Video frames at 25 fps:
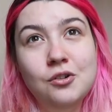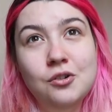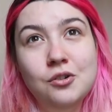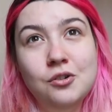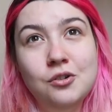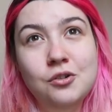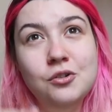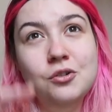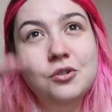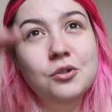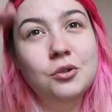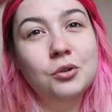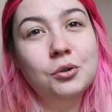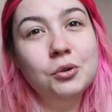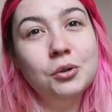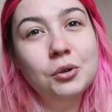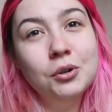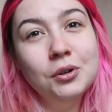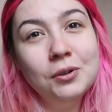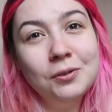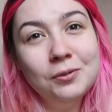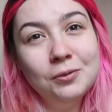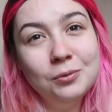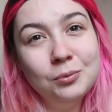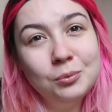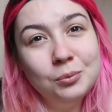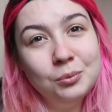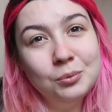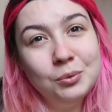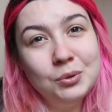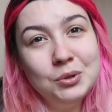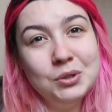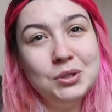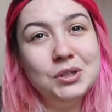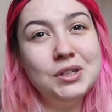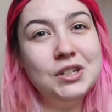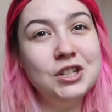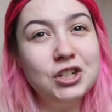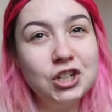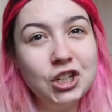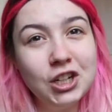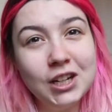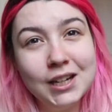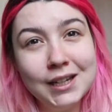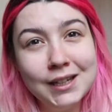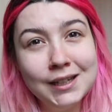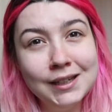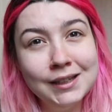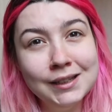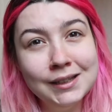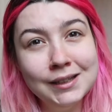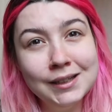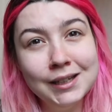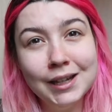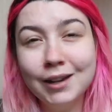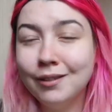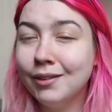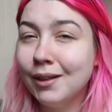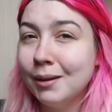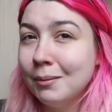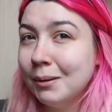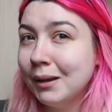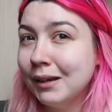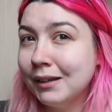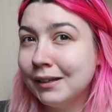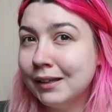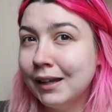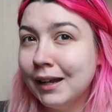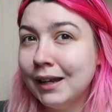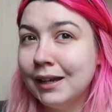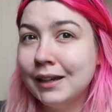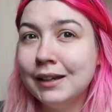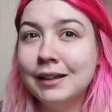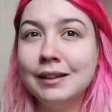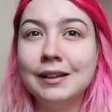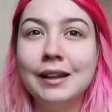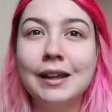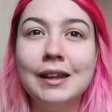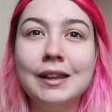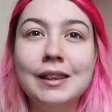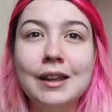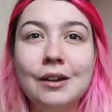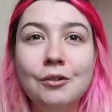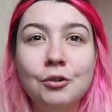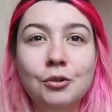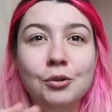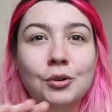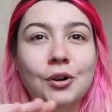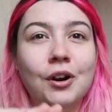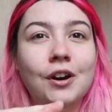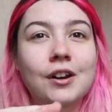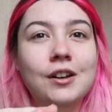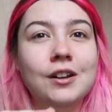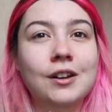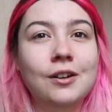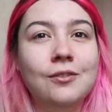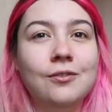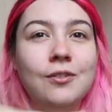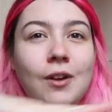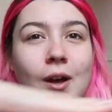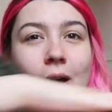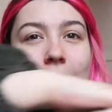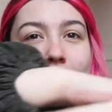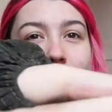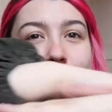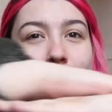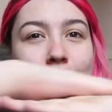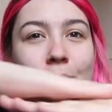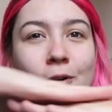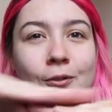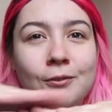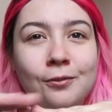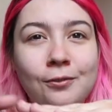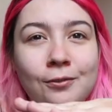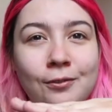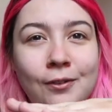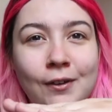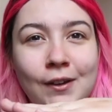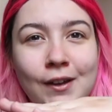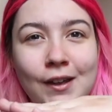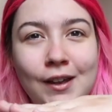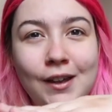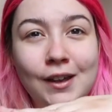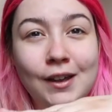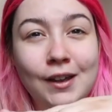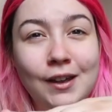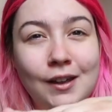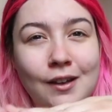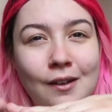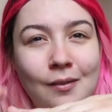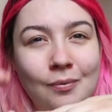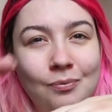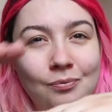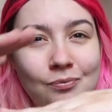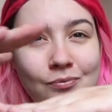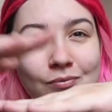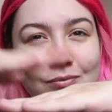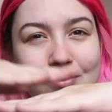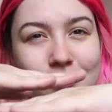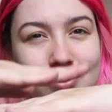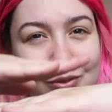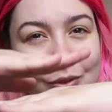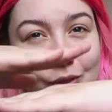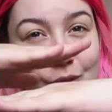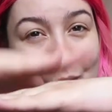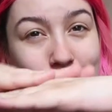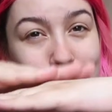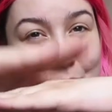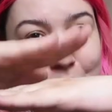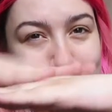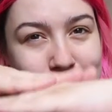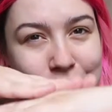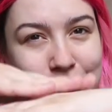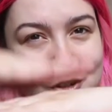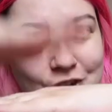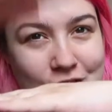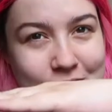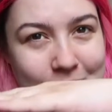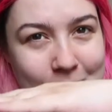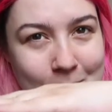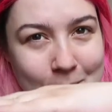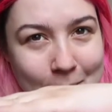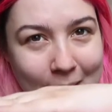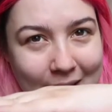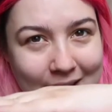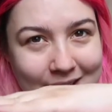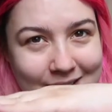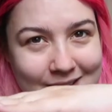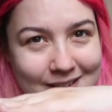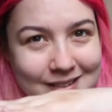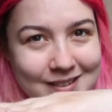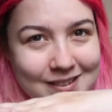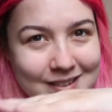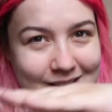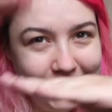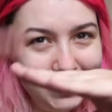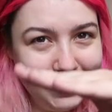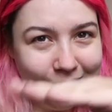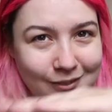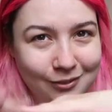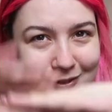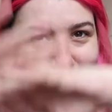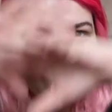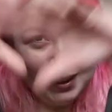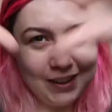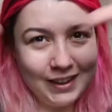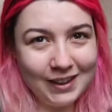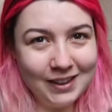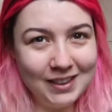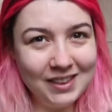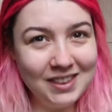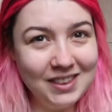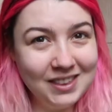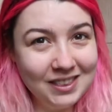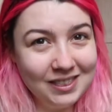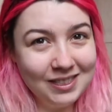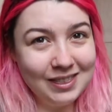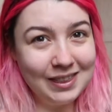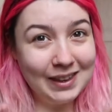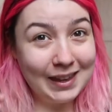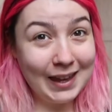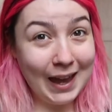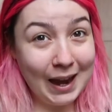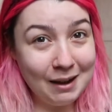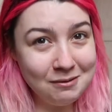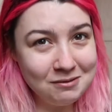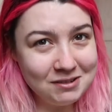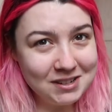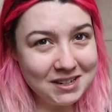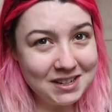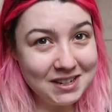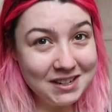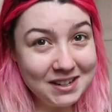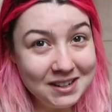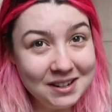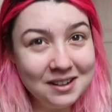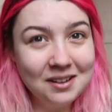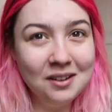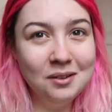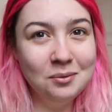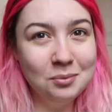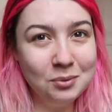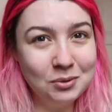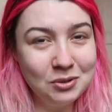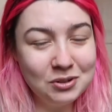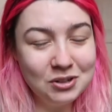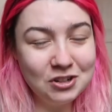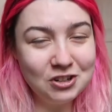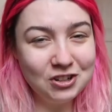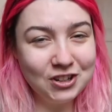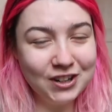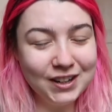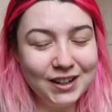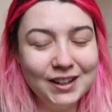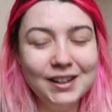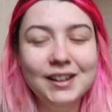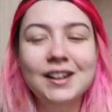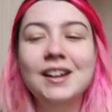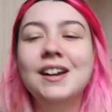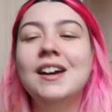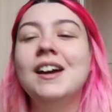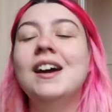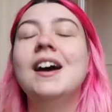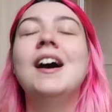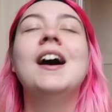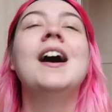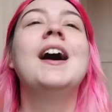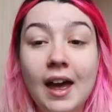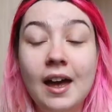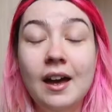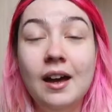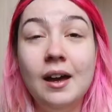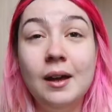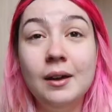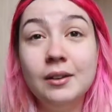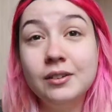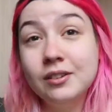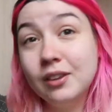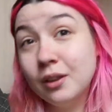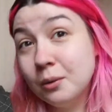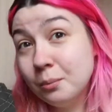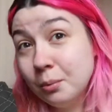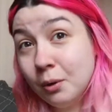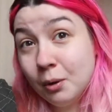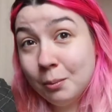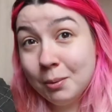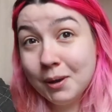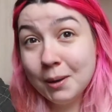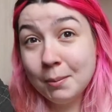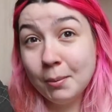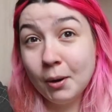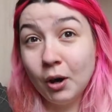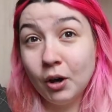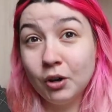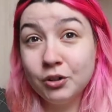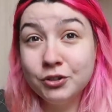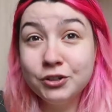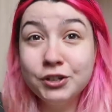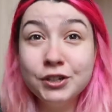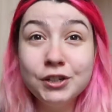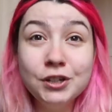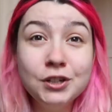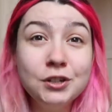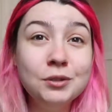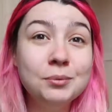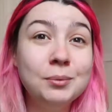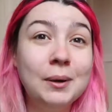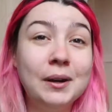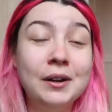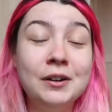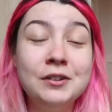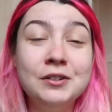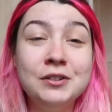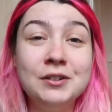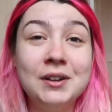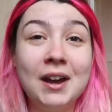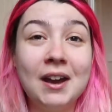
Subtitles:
North Worcestershire, if that makes sense. Like, they're all kind of above the Worcestershire band of like the county of Worcestershire. So there will be a part 2 when I do